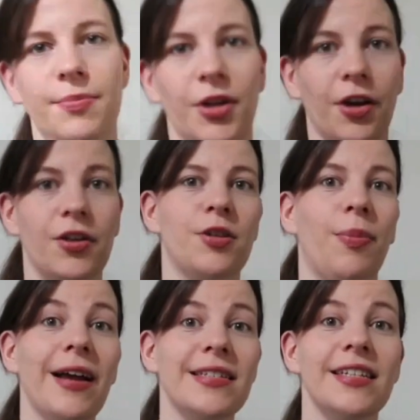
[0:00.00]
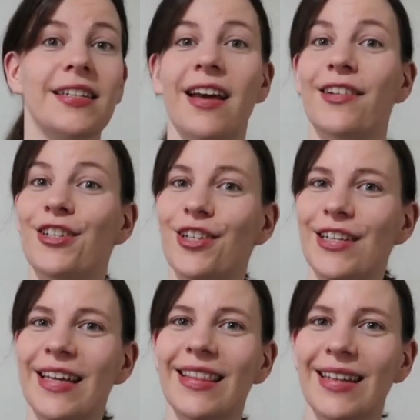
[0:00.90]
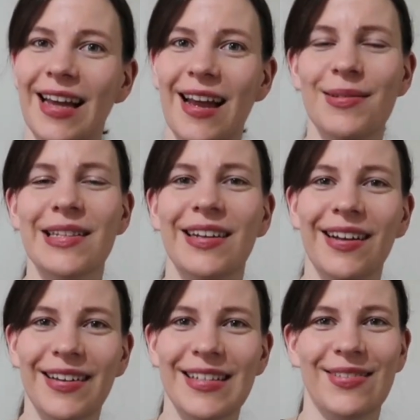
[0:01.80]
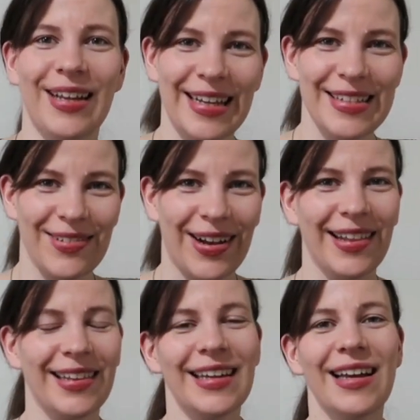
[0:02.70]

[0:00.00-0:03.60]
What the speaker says: my go-to pattern, and I showed it in the episode last week as well.